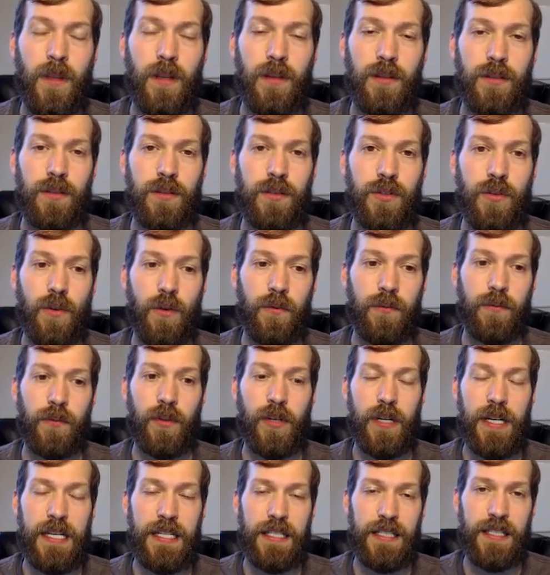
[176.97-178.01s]
So for
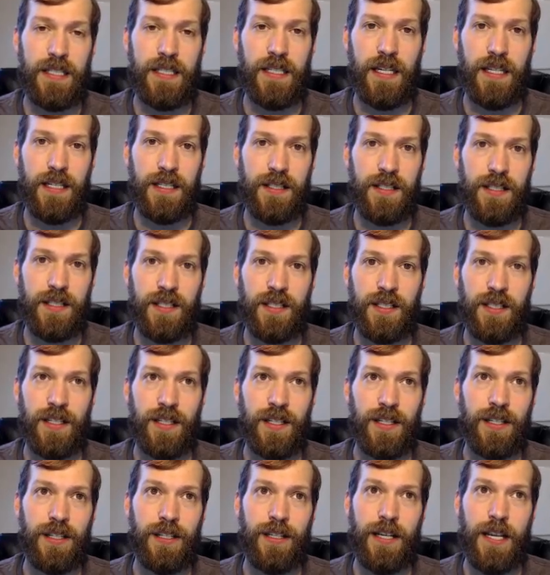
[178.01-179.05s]
instance,
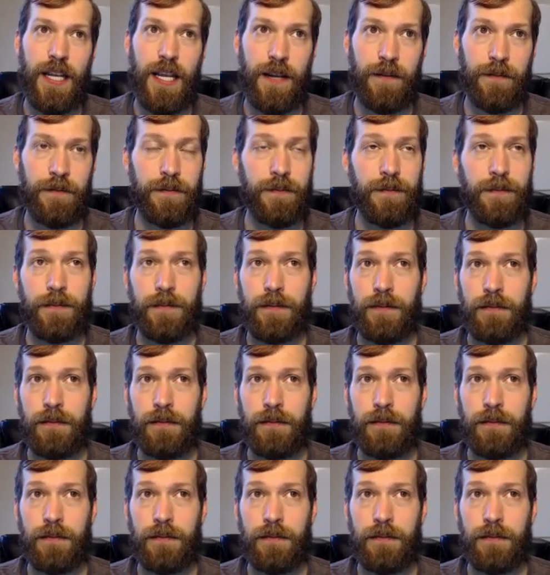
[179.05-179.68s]
if